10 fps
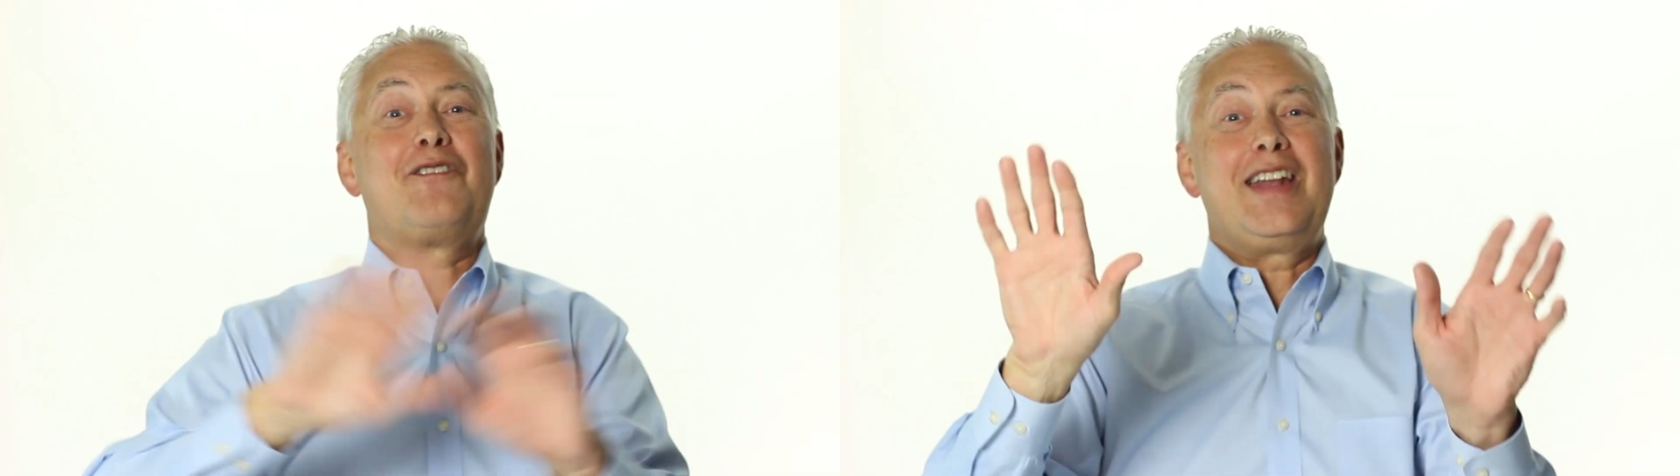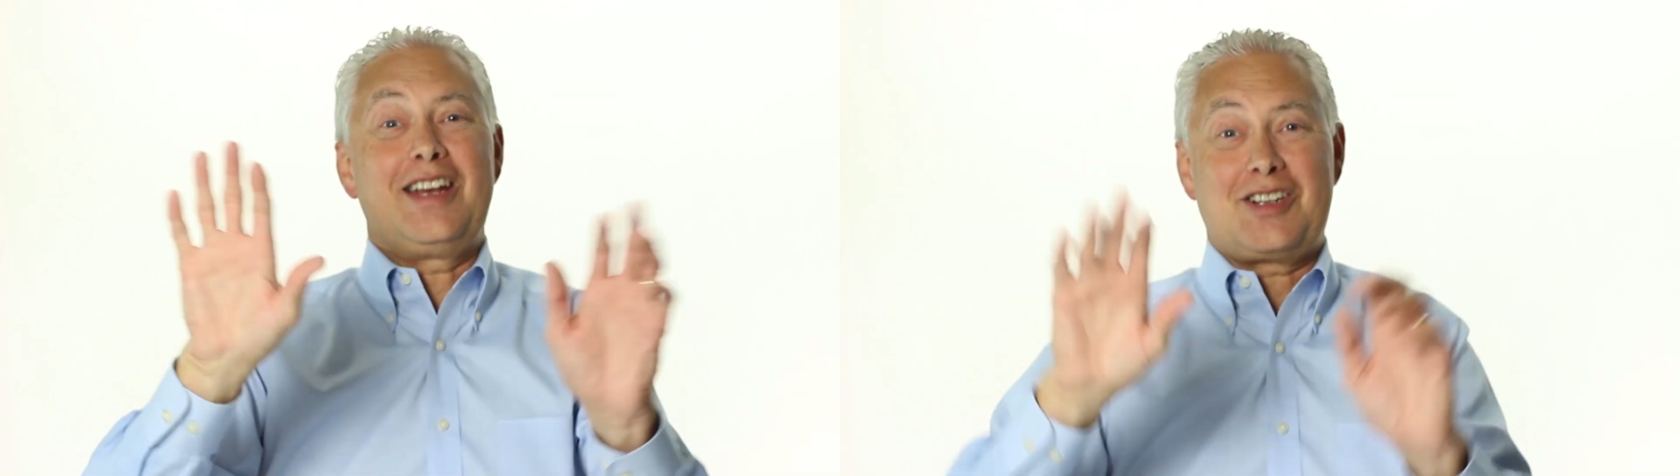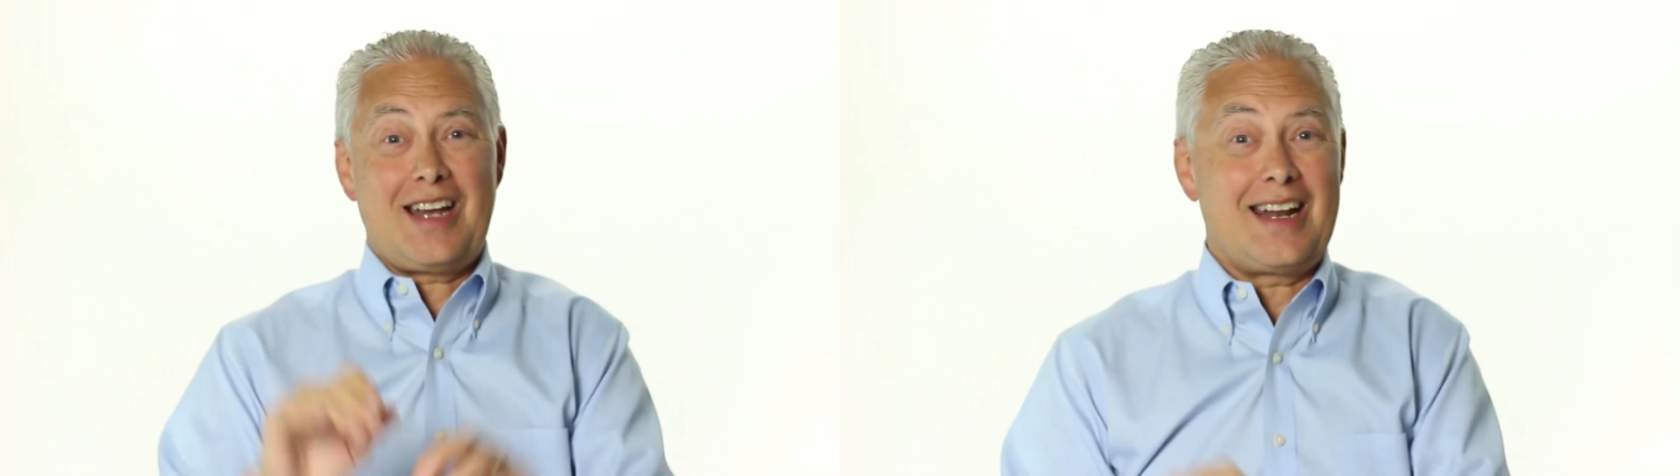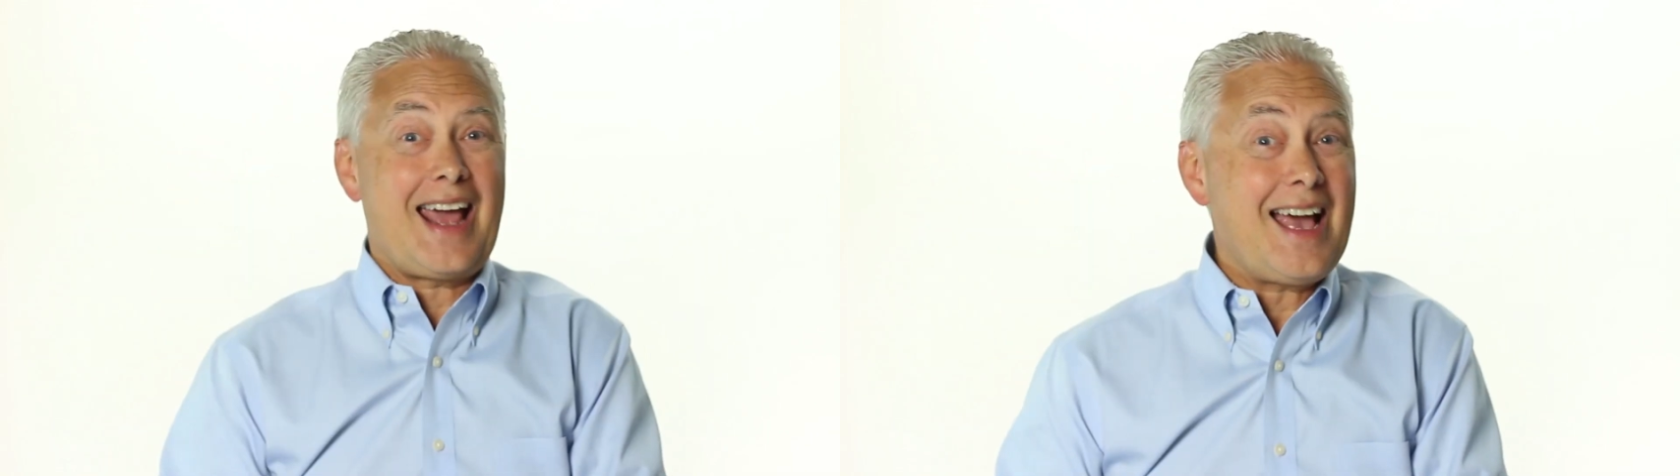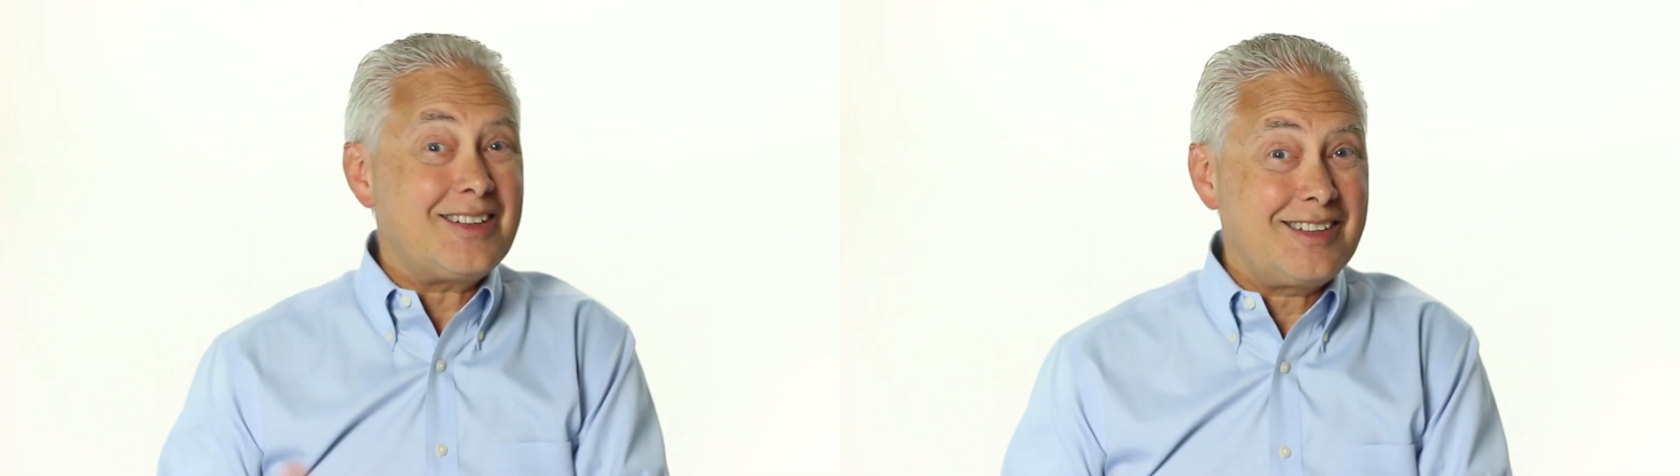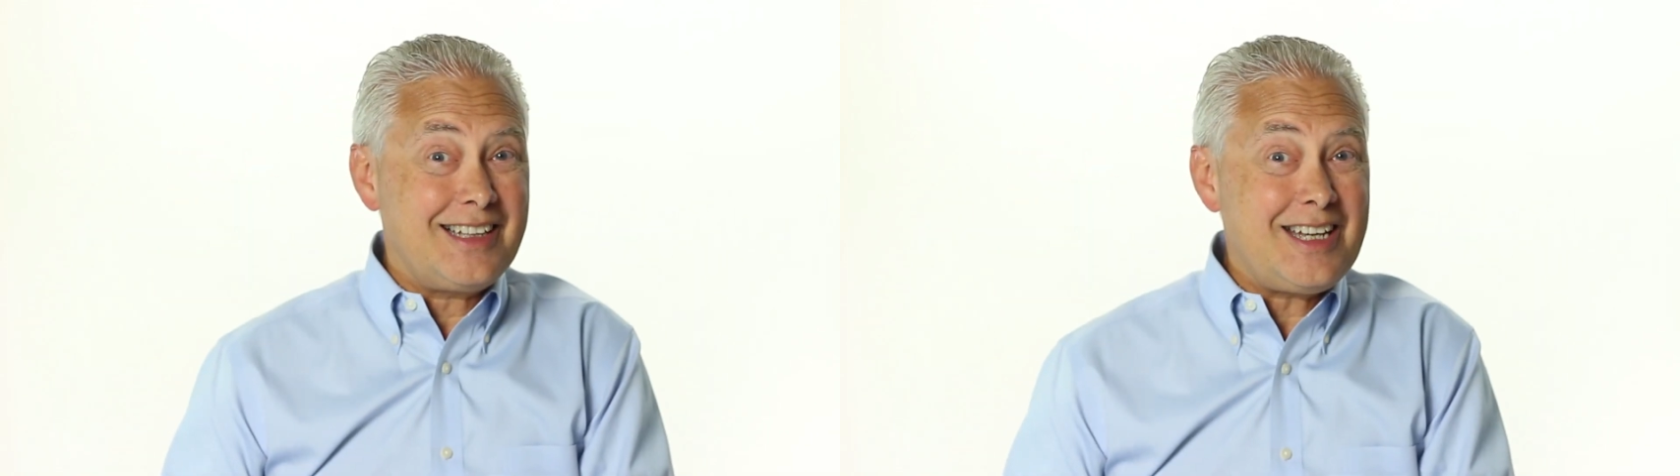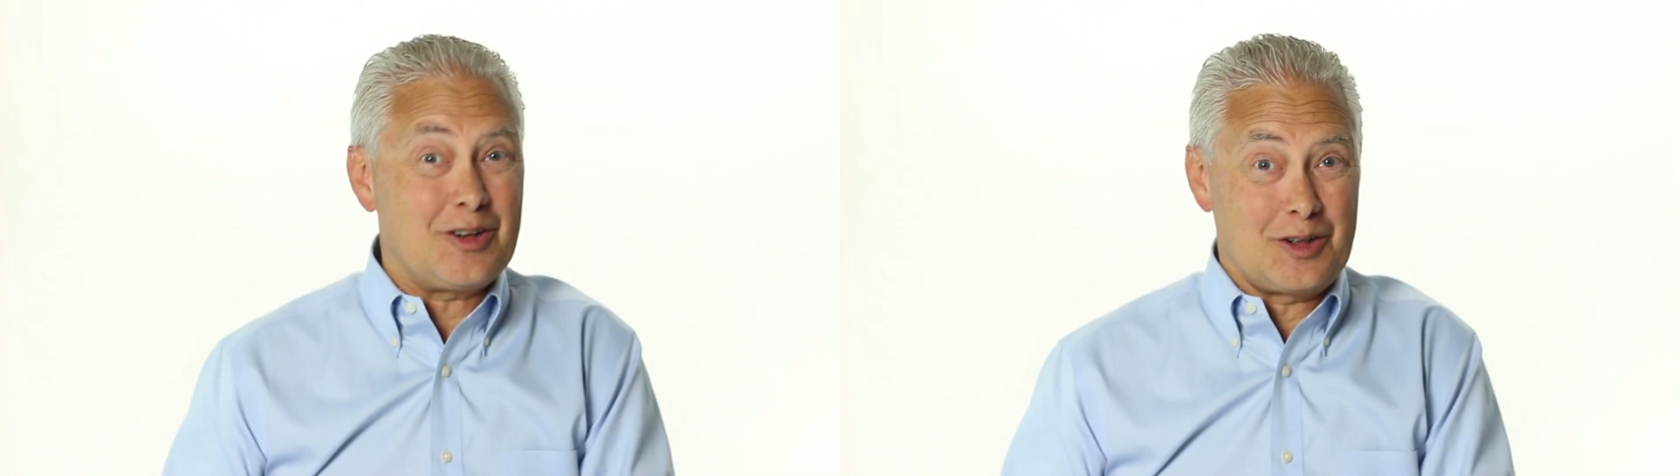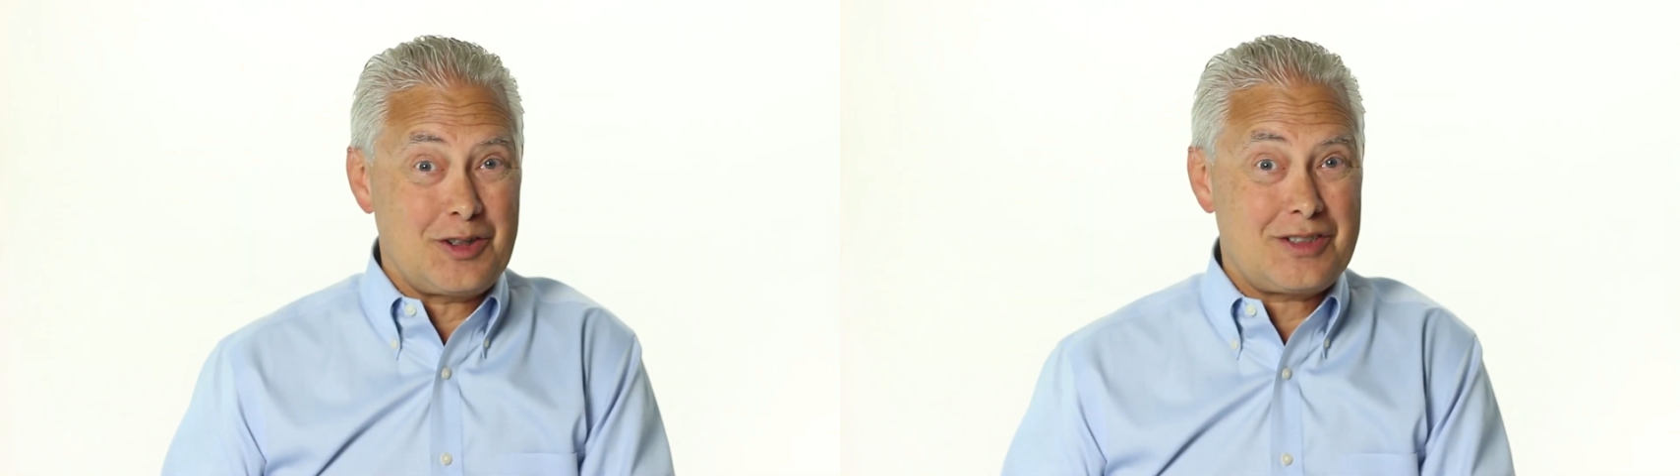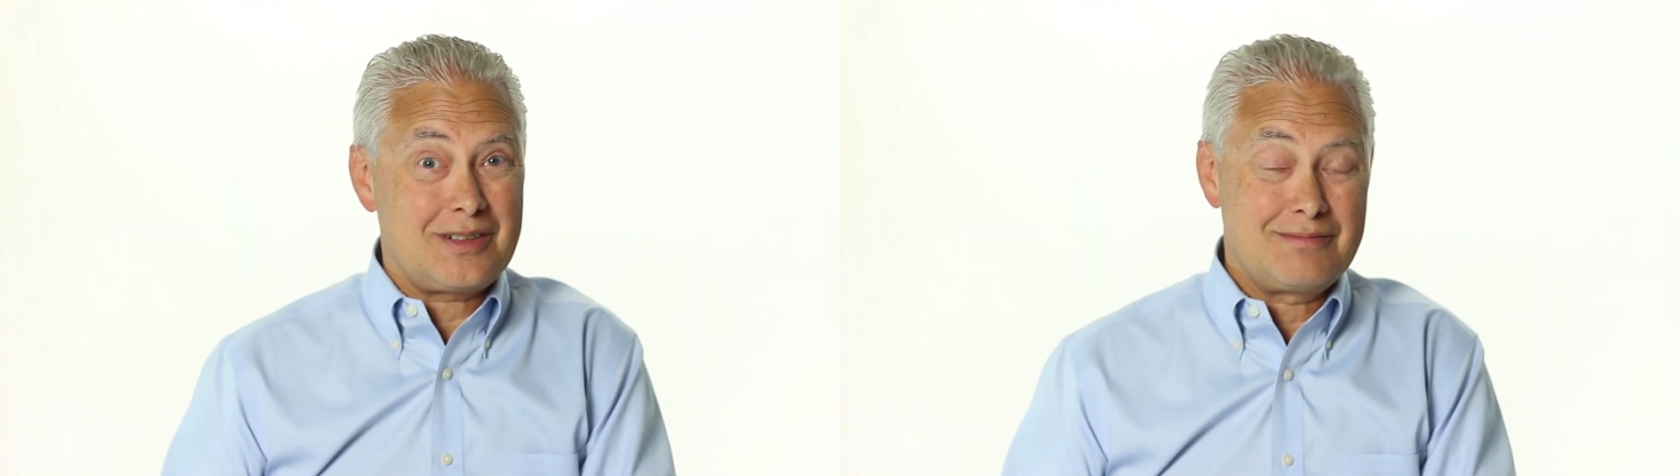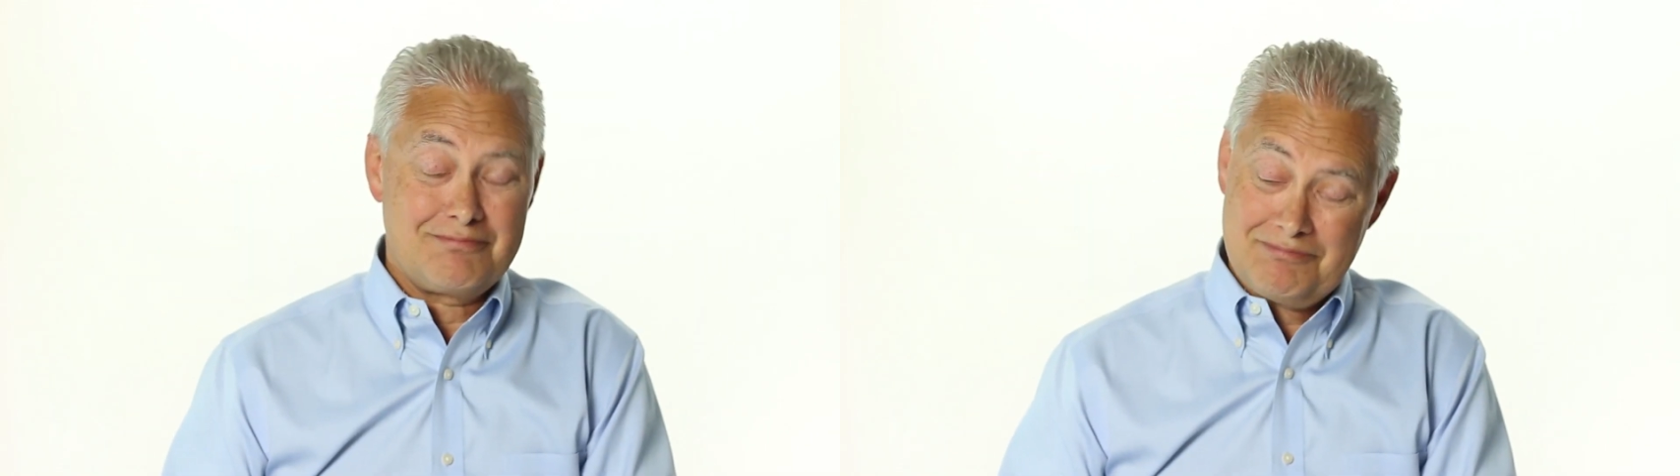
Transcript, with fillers: finished. And as leaders,